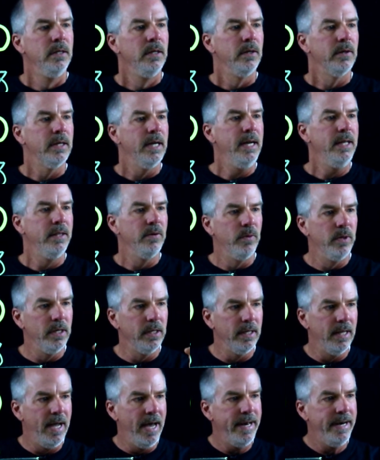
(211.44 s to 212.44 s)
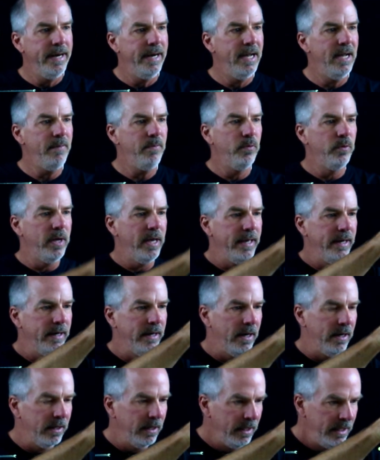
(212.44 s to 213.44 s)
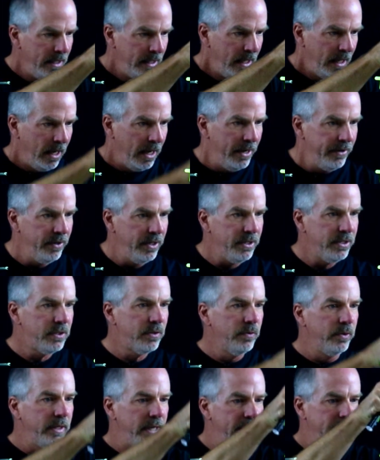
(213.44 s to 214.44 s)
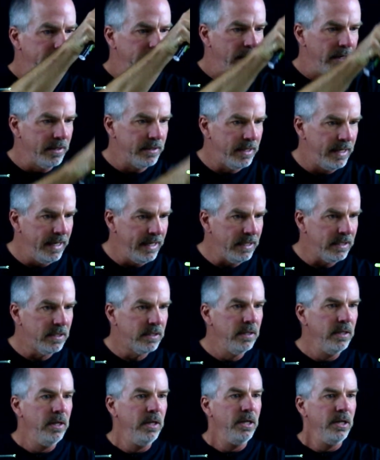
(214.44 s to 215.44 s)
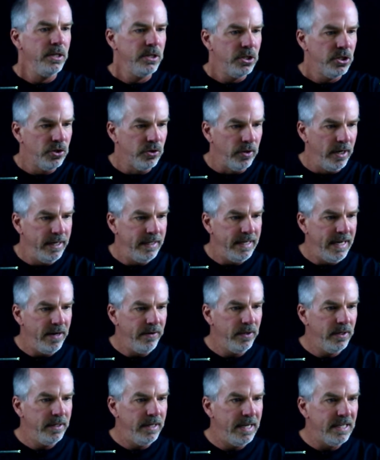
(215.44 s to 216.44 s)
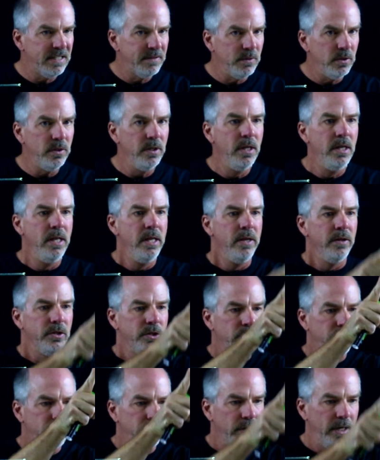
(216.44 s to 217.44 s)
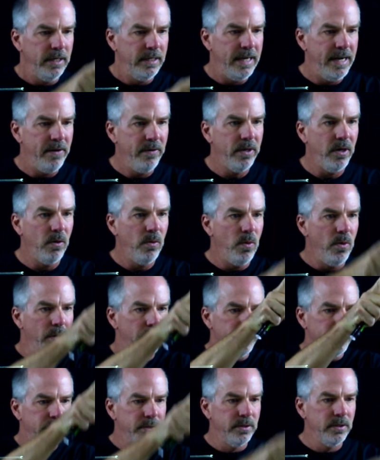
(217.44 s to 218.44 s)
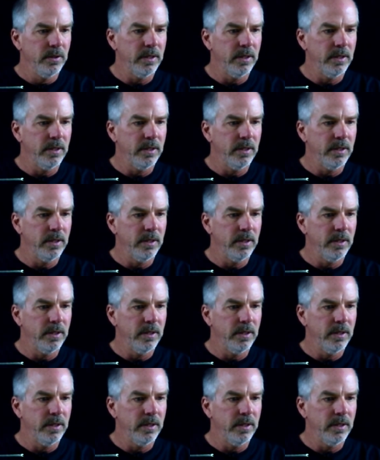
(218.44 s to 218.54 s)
Okay, then we line it up. We added our hundredths, we added our tenths, straight down with the decimal, straight down with our ones.